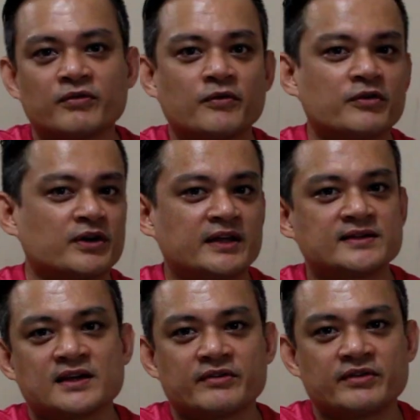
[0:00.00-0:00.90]

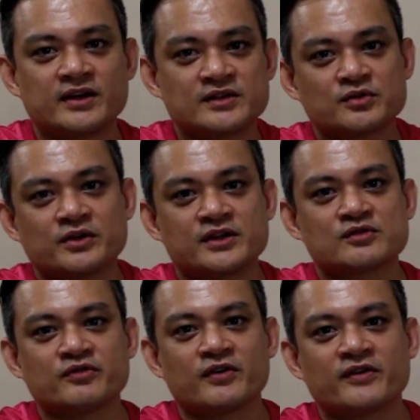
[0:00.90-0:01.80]
4497, and so on and
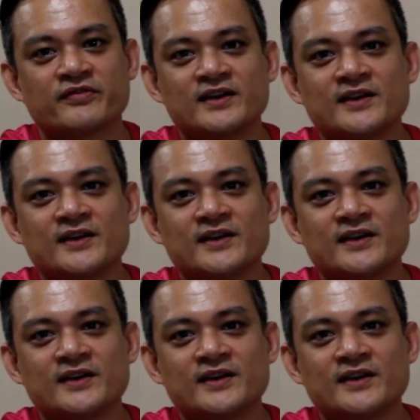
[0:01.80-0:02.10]
so forth.